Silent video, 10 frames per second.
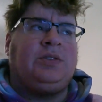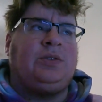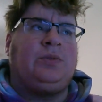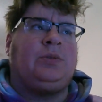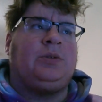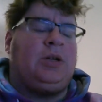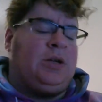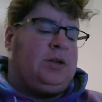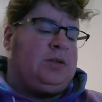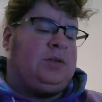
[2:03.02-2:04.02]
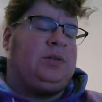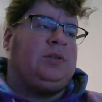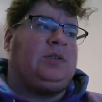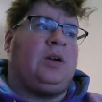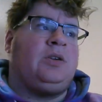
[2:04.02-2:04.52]
to
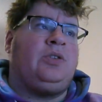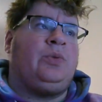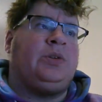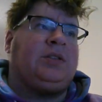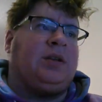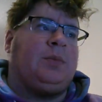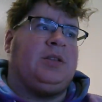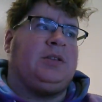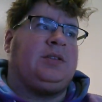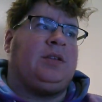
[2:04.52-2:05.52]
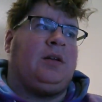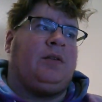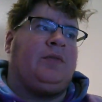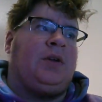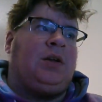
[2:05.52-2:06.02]
start doing some of this
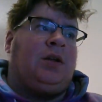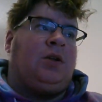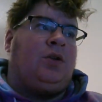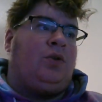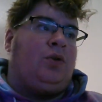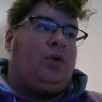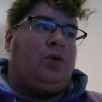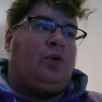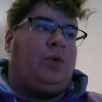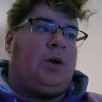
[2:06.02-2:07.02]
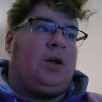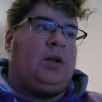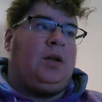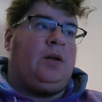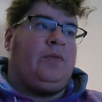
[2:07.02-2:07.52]
stuff. No,
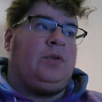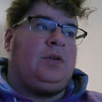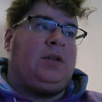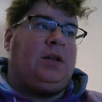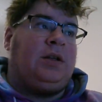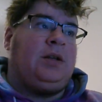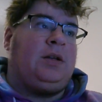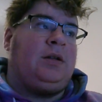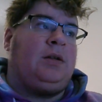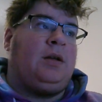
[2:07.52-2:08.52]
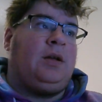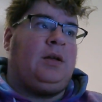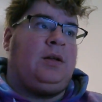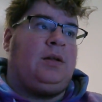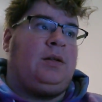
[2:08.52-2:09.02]
I never did,
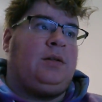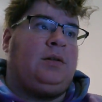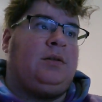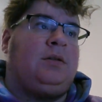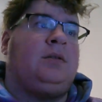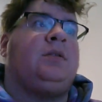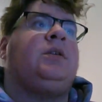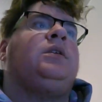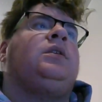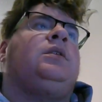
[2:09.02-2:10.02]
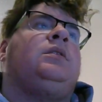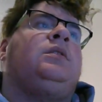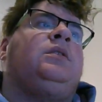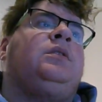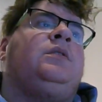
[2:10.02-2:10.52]
and
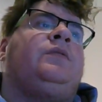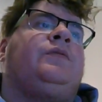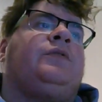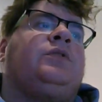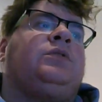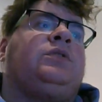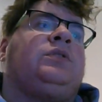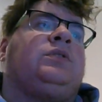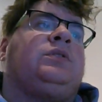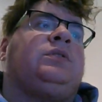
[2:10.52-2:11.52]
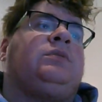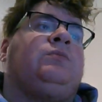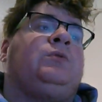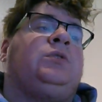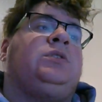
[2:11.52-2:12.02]
the first
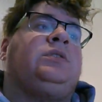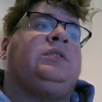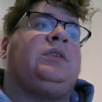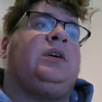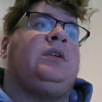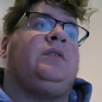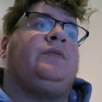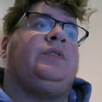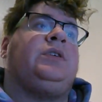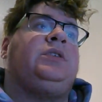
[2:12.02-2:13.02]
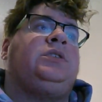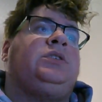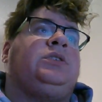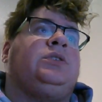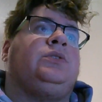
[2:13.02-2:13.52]
real sign of
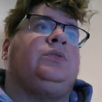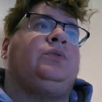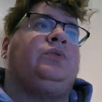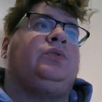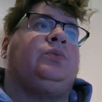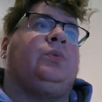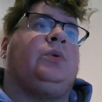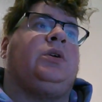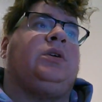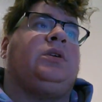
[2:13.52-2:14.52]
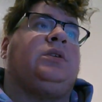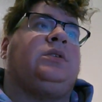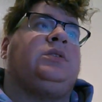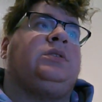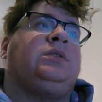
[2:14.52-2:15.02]
issues
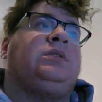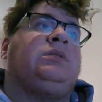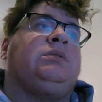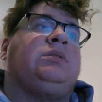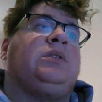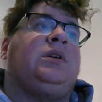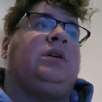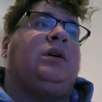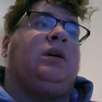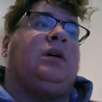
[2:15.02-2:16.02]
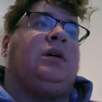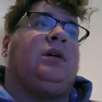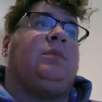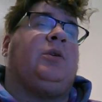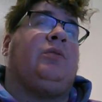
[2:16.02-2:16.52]
was,
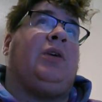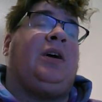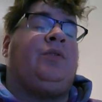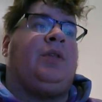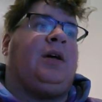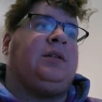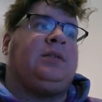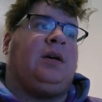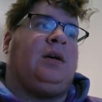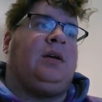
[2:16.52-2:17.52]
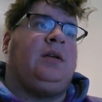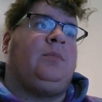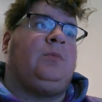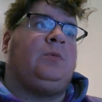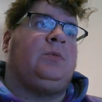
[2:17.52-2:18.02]
around that
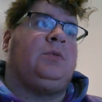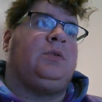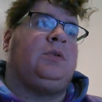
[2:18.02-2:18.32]
time,